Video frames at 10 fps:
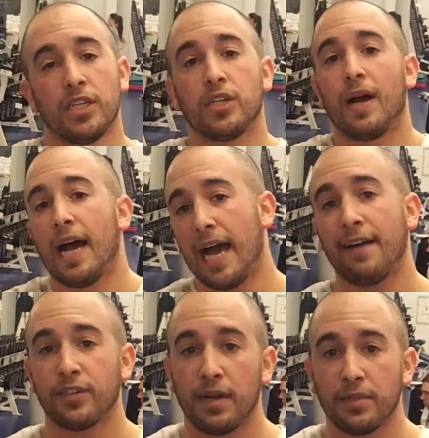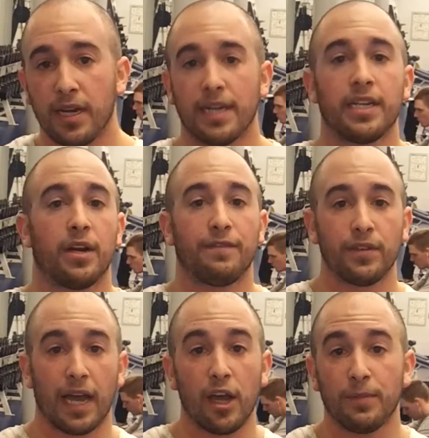So after I'm done,
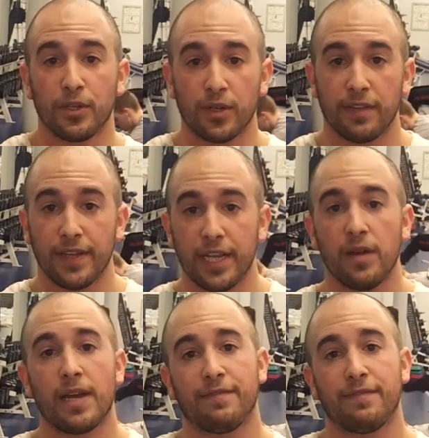I hope you enjoy the video.